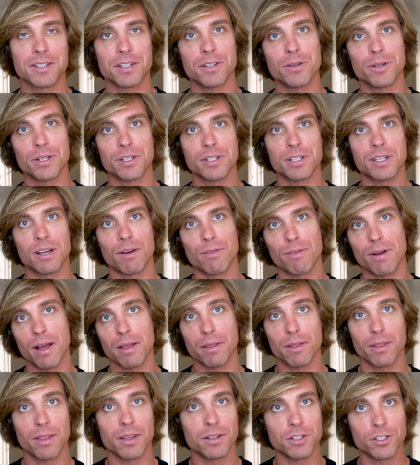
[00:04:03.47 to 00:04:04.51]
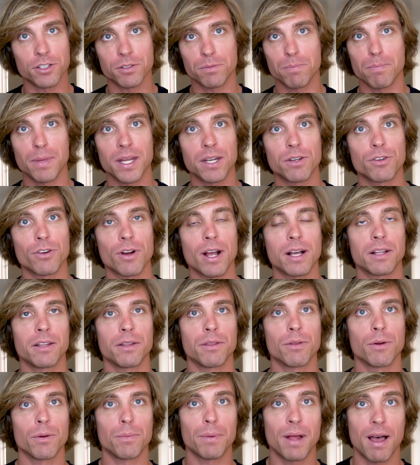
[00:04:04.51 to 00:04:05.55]
to do it yourself rather than just mint directly
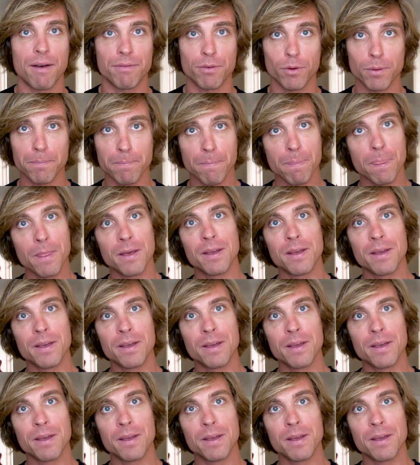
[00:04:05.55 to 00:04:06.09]
through a platform.